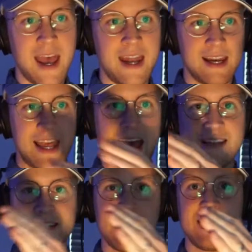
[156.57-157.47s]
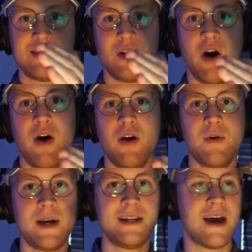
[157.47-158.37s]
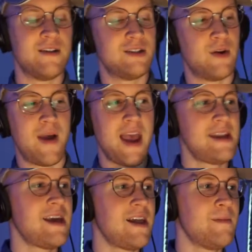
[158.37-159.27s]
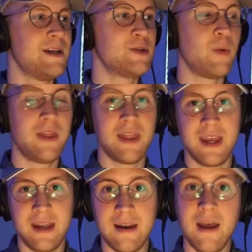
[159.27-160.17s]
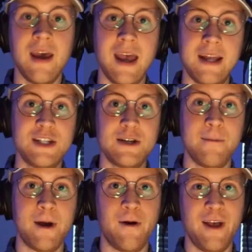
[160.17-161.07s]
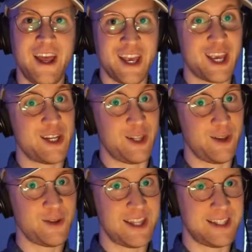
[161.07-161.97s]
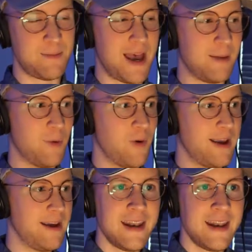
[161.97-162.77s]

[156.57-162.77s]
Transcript: and it cascades all the way down. So any elements within HTML can use this bad boy.